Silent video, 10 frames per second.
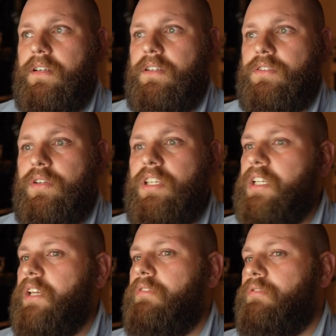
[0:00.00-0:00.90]
So
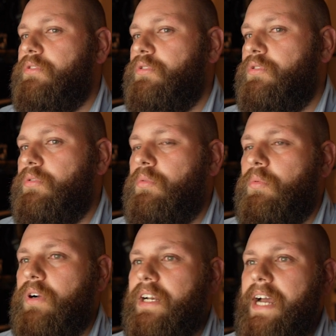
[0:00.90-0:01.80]
thinking through
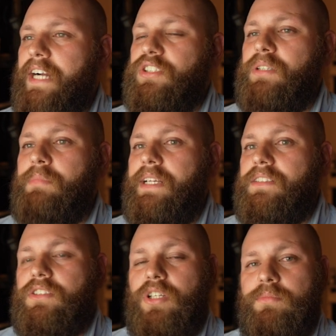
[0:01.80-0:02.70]
what it actually means
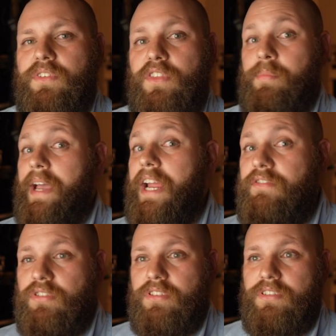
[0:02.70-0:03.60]
in terms of the
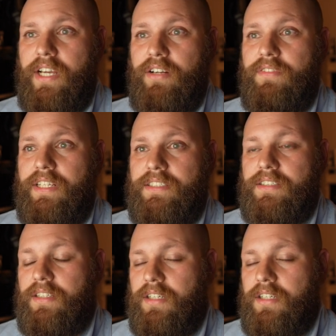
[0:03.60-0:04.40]
behavioral design of these